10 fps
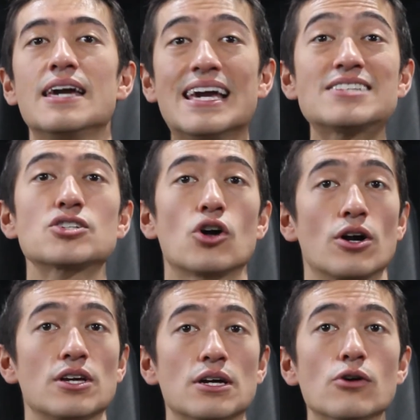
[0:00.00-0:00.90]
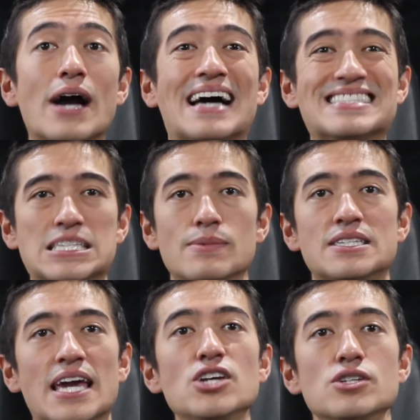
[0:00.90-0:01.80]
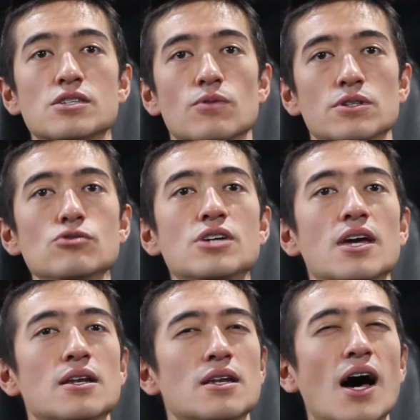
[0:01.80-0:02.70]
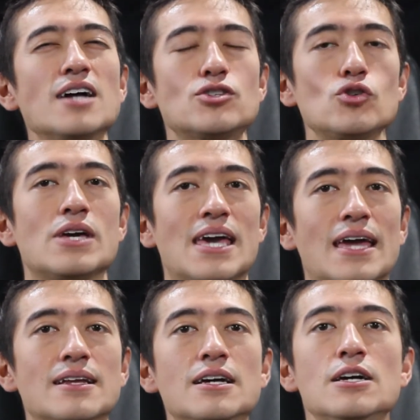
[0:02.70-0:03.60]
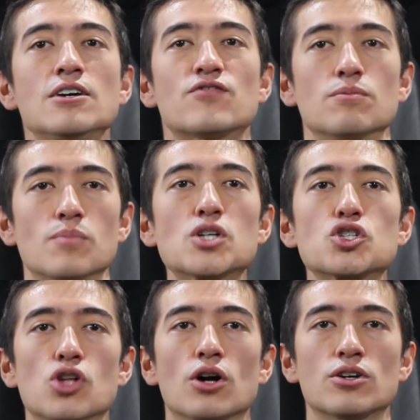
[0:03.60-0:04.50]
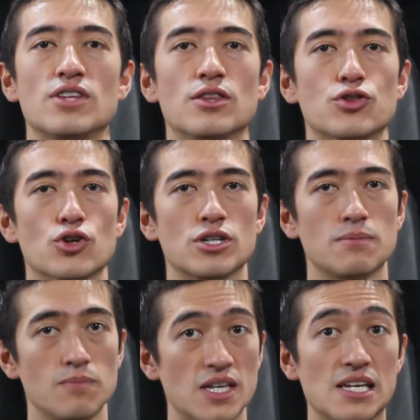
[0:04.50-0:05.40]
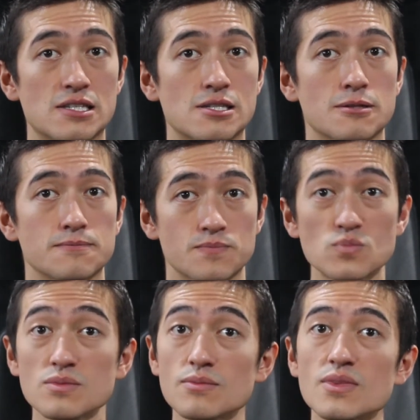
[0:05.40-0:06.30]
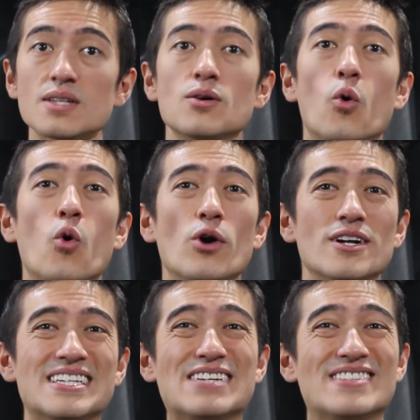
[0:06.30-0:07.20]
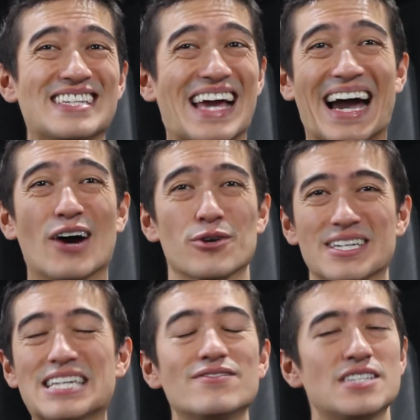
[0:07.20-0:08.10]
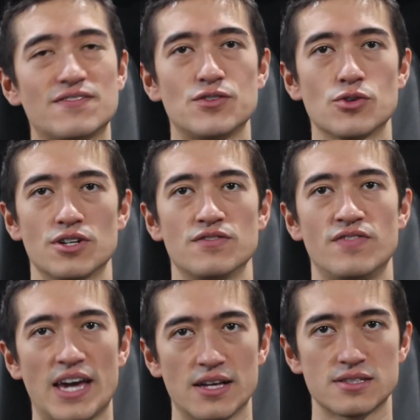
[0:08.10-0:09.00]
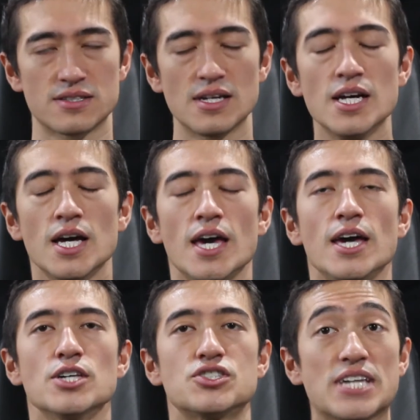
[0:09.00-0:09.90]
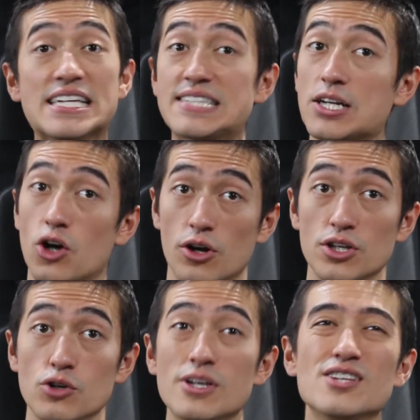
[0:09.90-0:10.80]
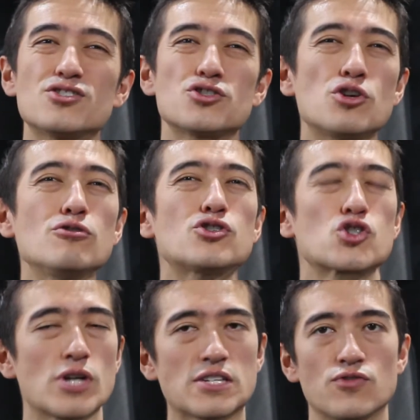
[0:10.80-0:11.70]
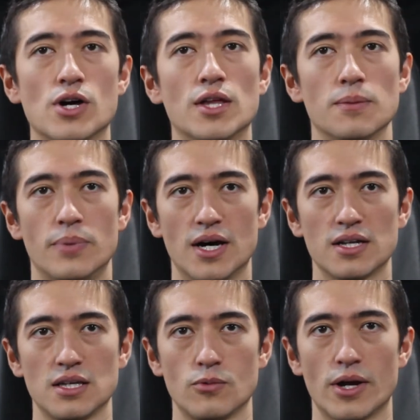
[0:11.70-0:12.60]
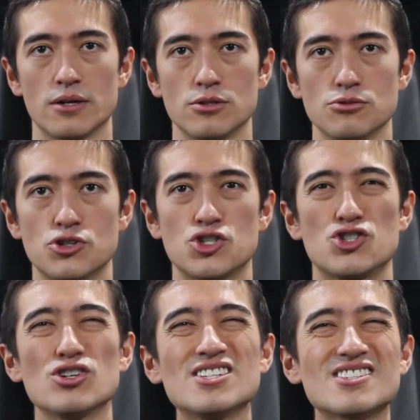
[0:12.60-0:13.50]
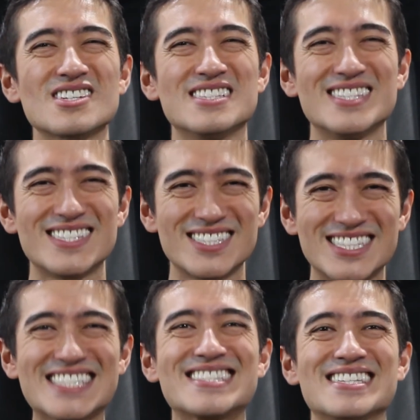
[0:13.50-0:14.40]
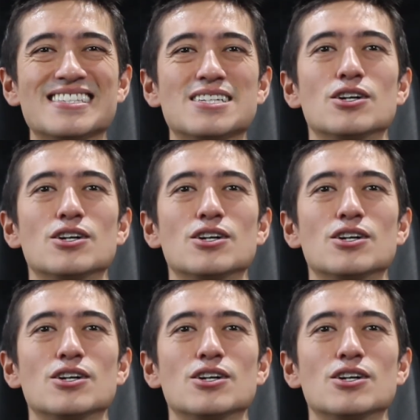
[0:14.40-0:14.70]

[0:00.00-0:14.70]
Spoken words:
HIIT cardio has limitations where you cannot do HIIT for much longer than 30 minutes or even an hour, even if you're advanced. Steady state cardio is too stressful on the body, where you shouldn't consistently